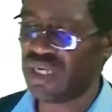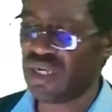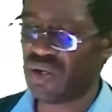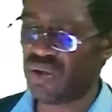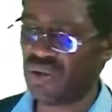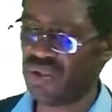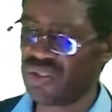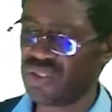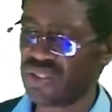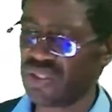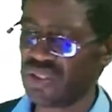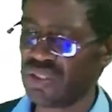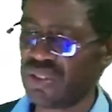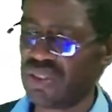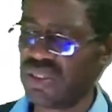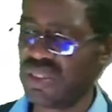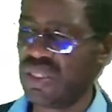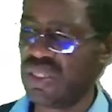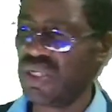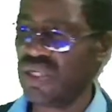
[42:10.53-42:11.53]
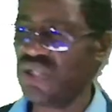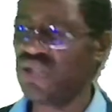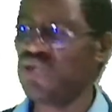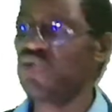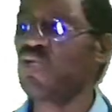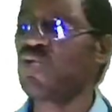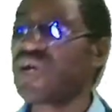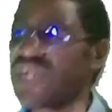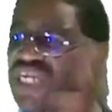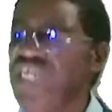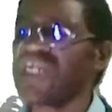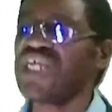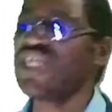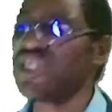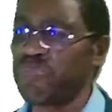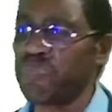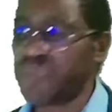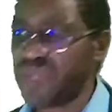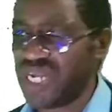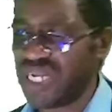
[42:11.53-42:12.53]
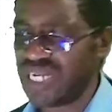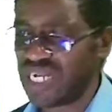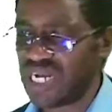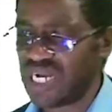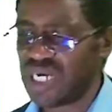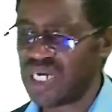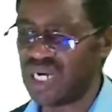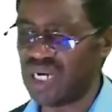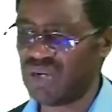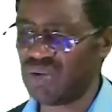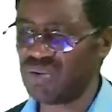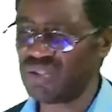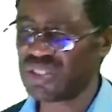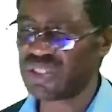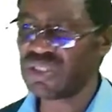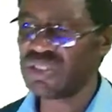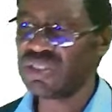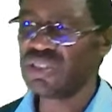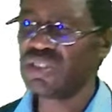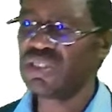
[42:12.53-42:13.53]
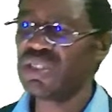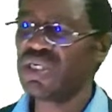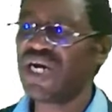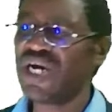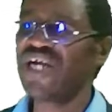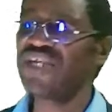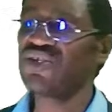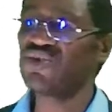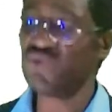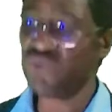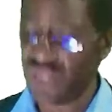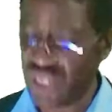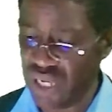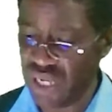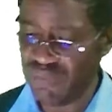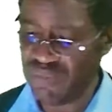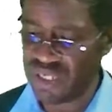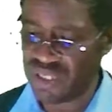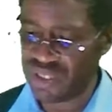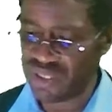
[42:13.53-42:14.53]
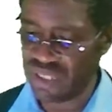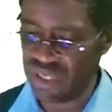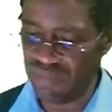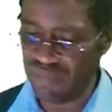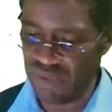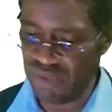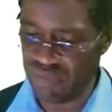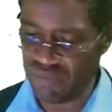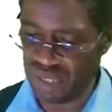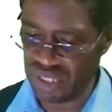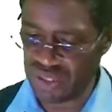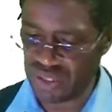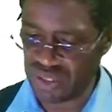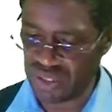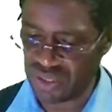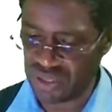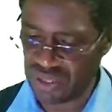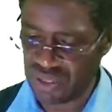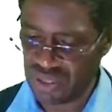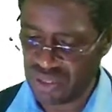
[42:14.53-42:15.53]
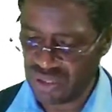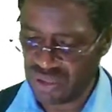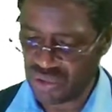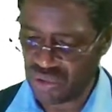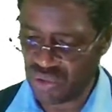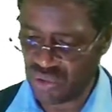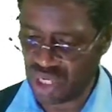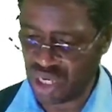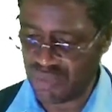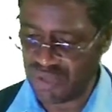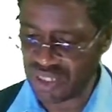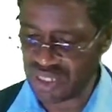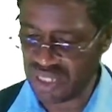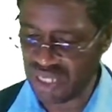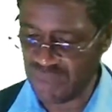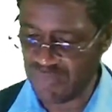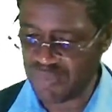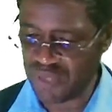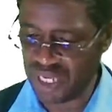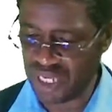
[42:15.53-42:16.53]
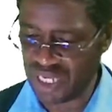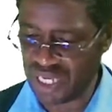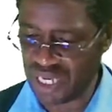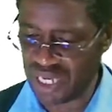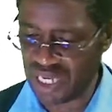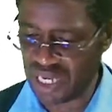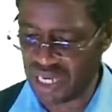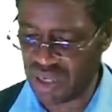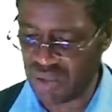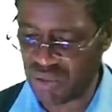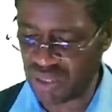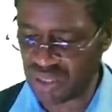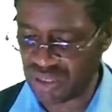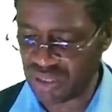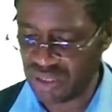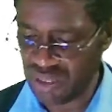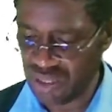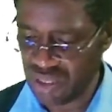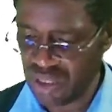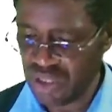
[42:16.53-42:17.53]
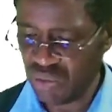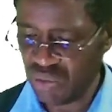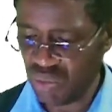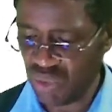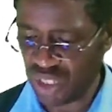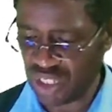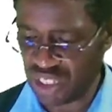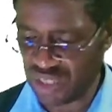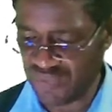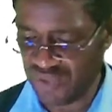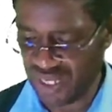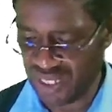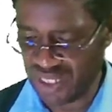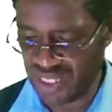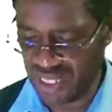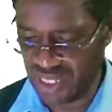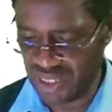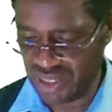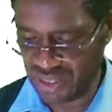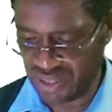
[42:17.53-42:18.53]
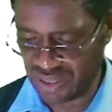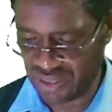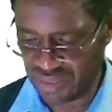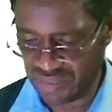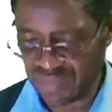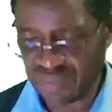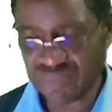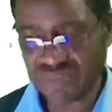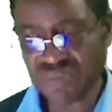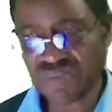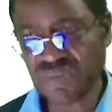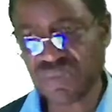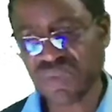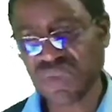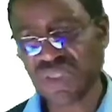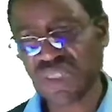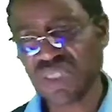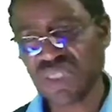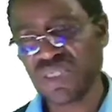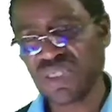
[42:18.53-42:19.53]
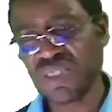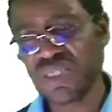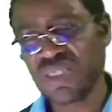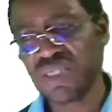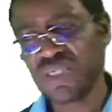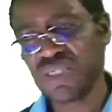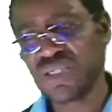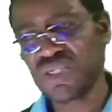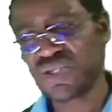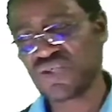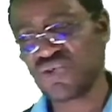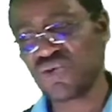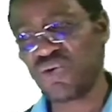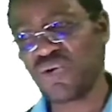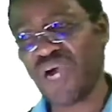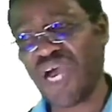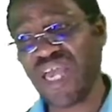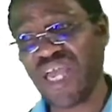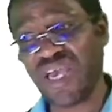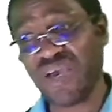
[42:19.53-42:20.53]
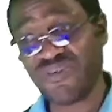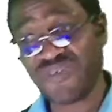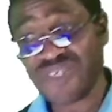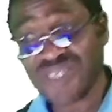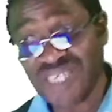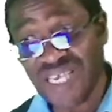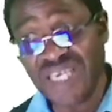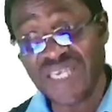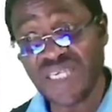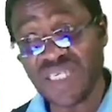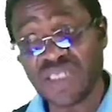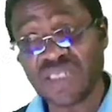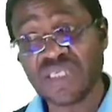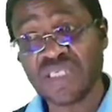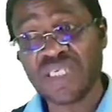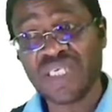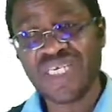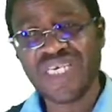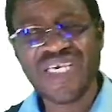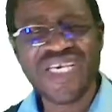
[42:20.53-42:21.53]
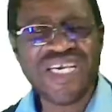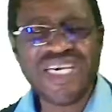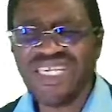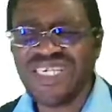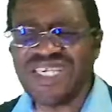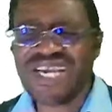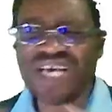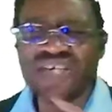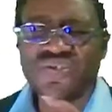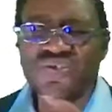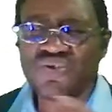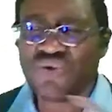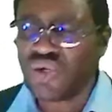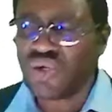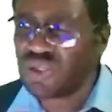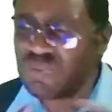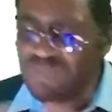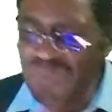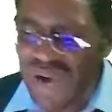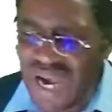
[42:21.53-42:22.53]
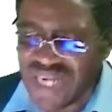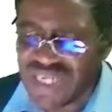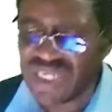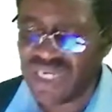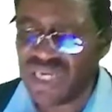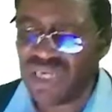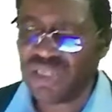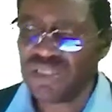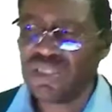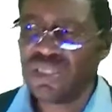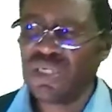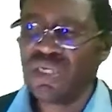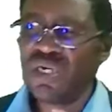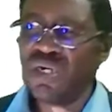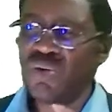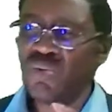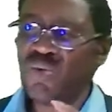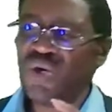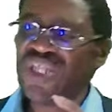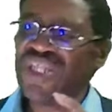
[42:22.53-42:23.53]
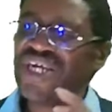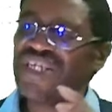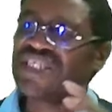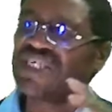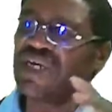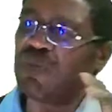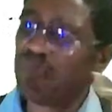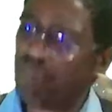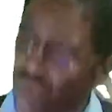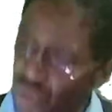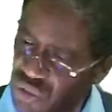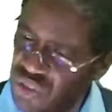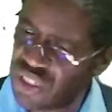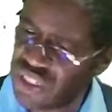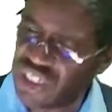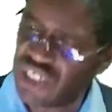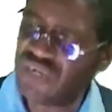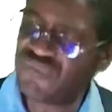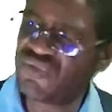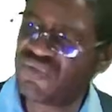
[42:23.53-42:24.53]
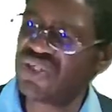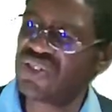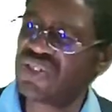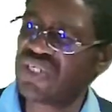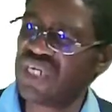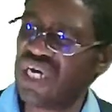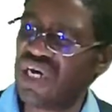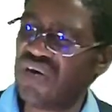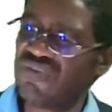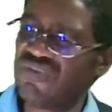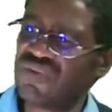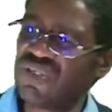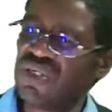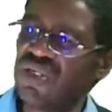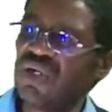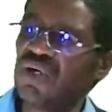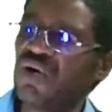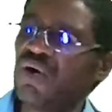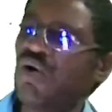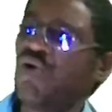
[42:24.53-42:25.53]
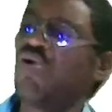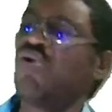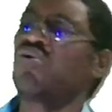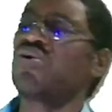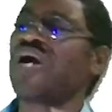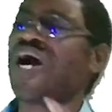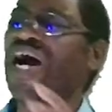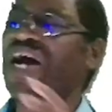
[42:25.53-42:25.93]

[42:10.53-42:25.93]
loss, you credit P&L account and you debit the members. You come and see your P&L account, whatever it is. So I have said it does not matter whether it's a positive reserve or a